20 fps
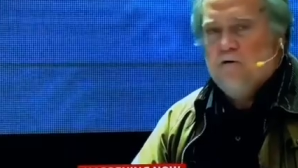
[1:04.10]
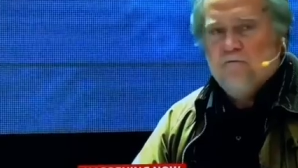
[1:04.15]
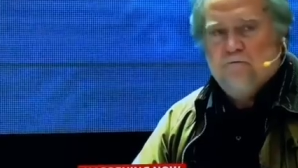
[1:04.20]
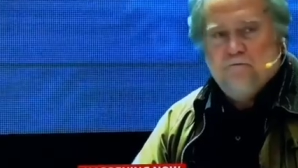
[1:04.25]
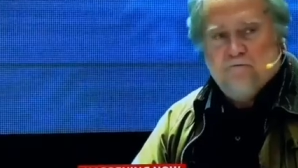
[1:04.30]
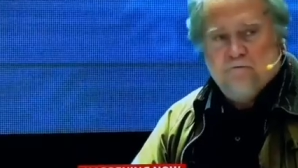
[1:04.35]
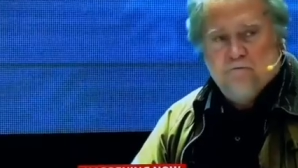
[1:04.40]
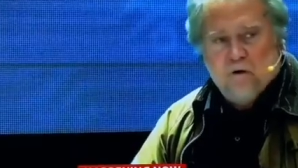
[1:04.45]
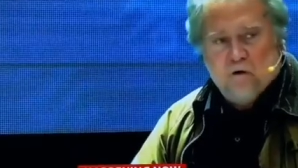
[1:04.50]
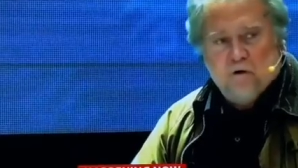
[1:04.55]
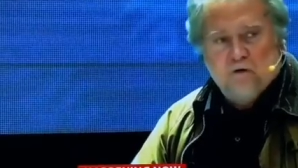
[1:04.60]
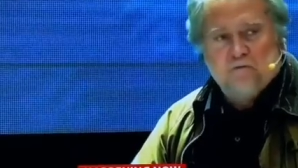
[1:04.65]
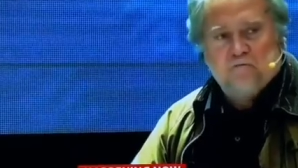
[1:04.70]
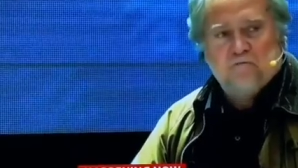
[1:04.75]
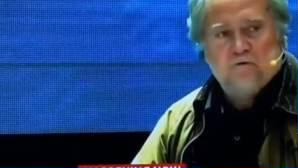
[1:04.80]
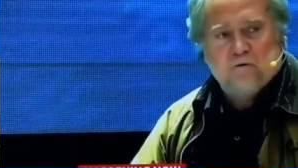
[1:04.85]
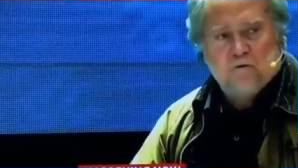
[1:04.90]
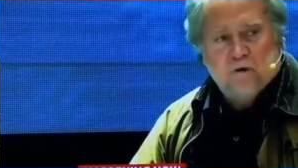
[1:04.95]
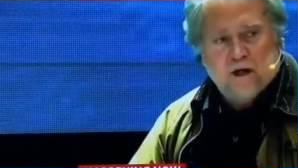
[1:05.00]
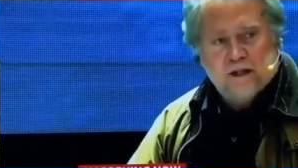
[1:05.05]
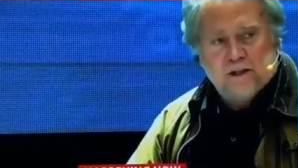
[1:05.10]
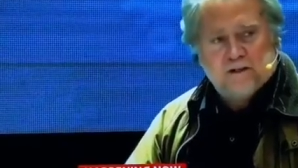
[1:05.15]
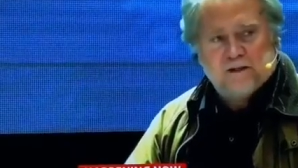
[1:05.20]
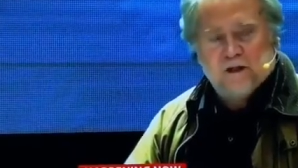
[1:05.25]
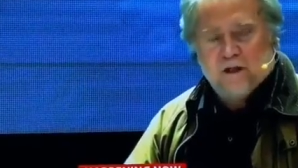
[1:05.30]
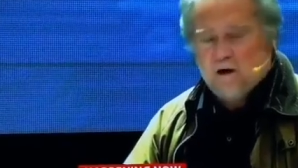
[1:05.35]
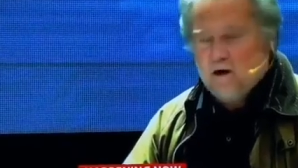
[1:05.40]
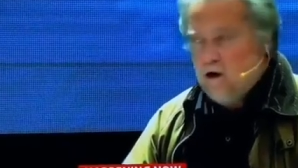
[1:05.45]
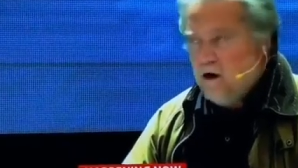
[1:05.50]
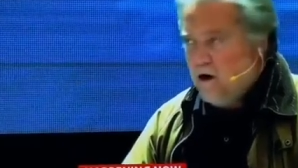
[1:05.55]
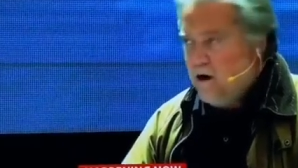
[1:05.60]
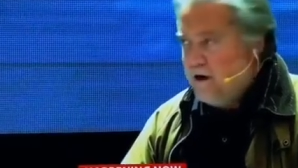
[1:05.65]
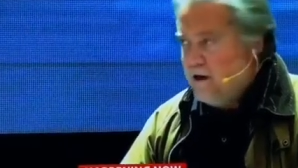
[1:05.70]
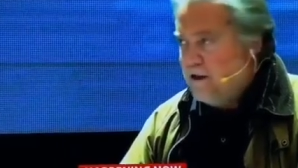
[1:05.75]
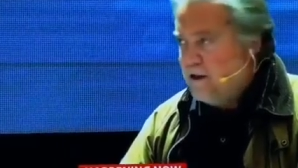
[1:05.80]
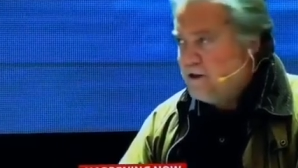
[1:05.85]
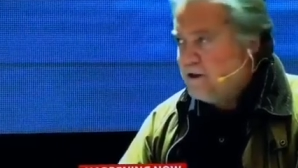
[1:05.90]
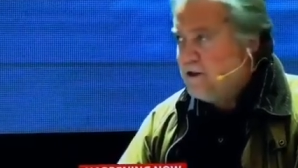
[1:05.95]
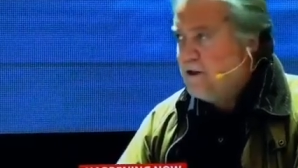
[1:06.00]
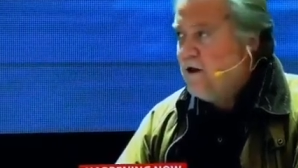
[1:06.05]
full forensic
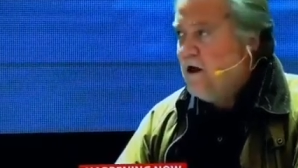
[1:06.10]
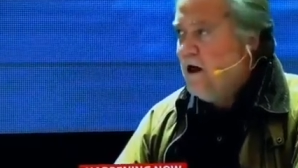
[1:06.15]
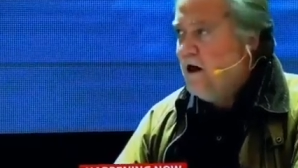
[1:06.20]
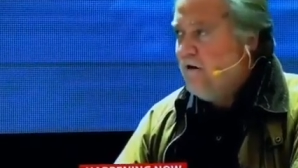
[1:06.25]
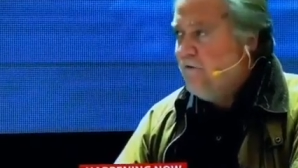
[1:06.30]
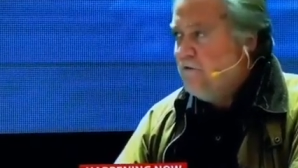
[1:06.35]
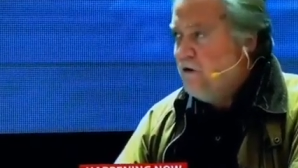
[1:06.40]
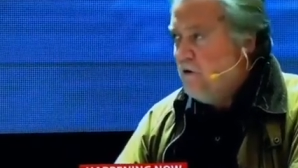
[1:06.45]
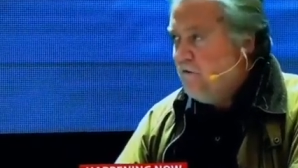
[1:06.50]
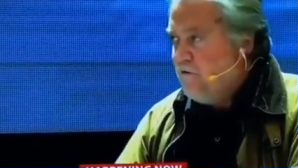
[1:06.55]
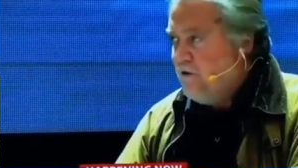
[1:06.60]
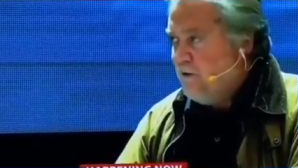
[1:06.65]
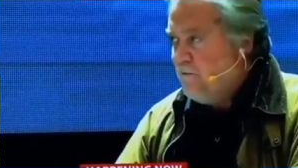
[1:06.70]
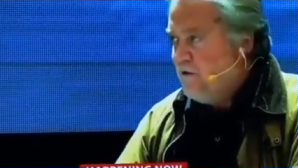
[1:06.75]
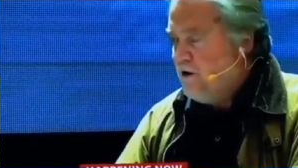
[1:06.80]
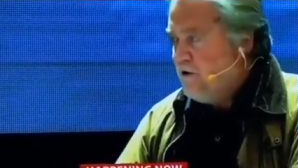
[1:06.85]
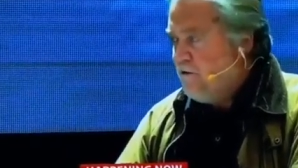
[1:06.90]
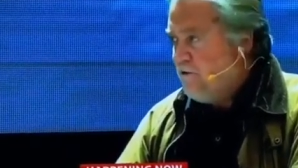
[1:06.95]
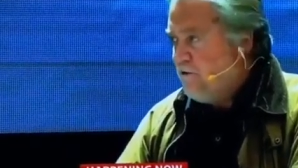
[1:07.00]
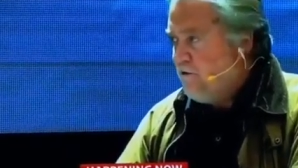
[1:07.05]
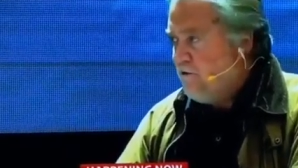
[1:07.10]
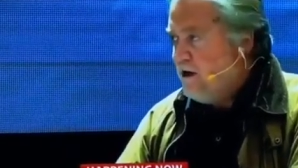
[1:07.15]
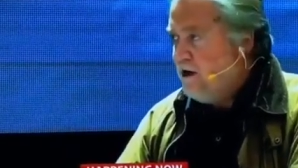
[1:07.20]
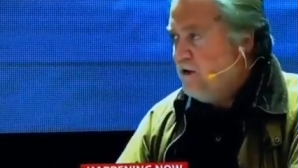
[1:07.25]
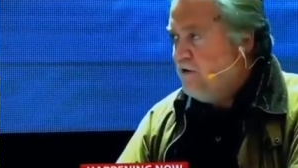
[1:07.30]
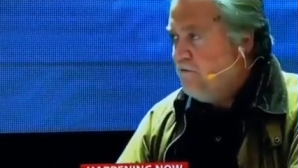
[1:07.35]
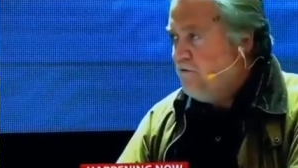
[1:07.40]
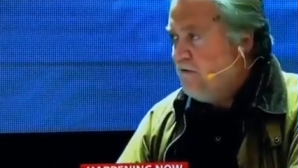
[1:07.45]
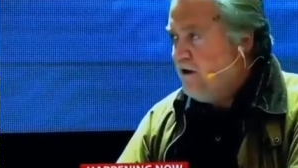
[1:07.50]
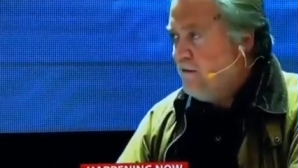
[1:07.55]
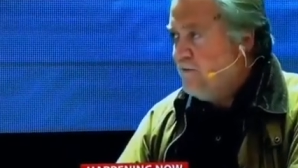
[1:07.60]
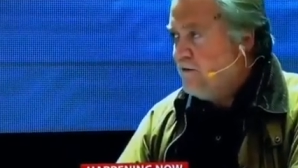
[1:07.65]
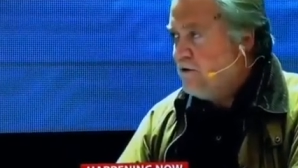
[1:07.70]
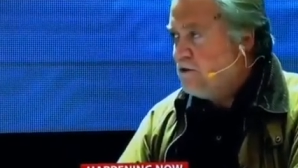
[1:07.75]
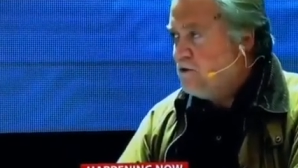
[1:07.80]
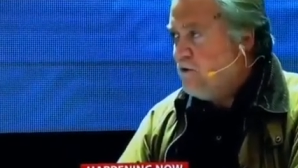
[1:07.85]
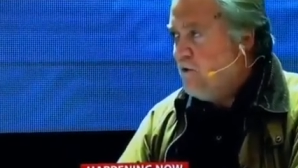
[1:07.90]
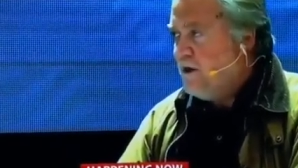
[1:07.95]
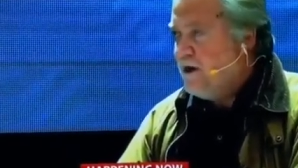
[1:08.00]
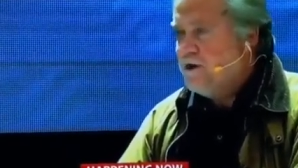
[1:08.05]
audits of 3 November
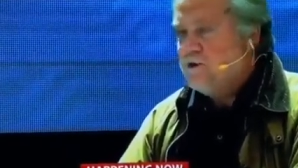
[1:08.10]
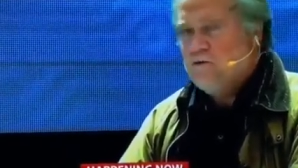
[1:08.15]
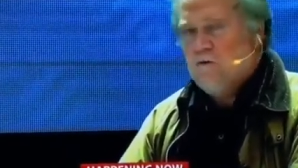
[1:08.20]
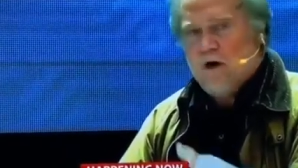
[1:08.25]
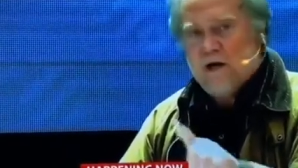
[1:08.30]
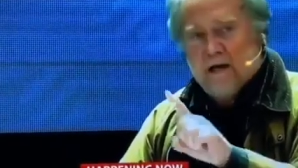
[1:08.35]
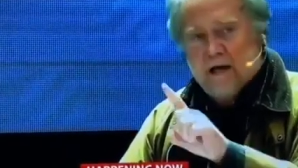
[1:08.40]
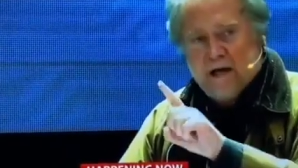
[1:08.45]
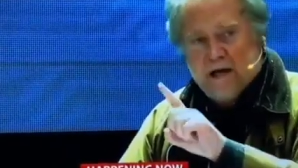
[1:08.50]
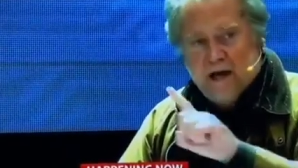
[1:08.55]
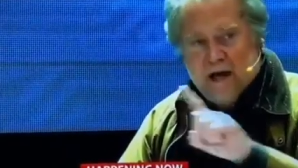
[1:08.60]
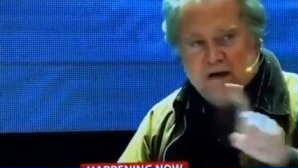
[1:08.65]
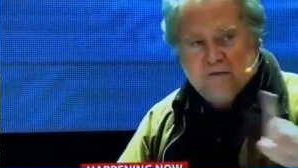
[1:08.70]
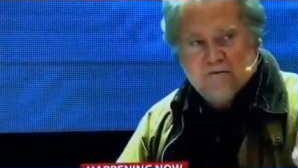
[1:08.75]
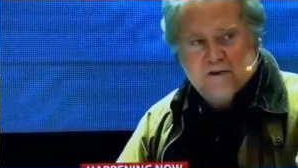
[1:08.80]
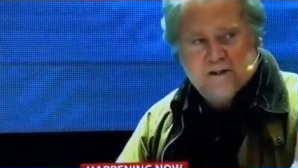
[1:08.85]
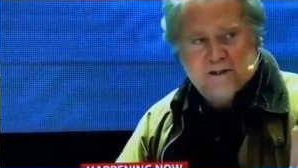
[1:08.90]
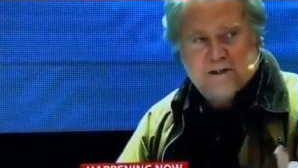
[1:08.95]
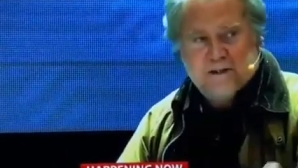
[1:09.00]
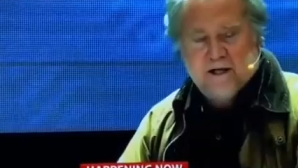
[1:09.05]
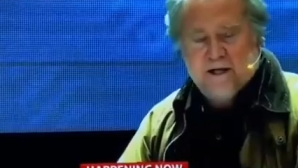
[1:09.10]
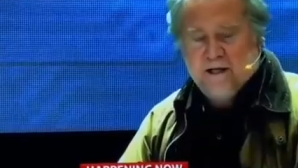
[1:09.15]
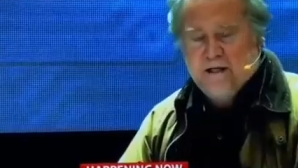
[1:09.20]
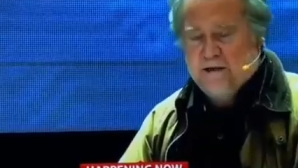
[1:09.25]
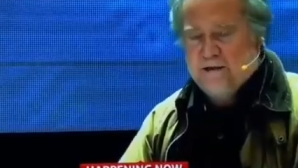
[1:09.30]
2020 in every state.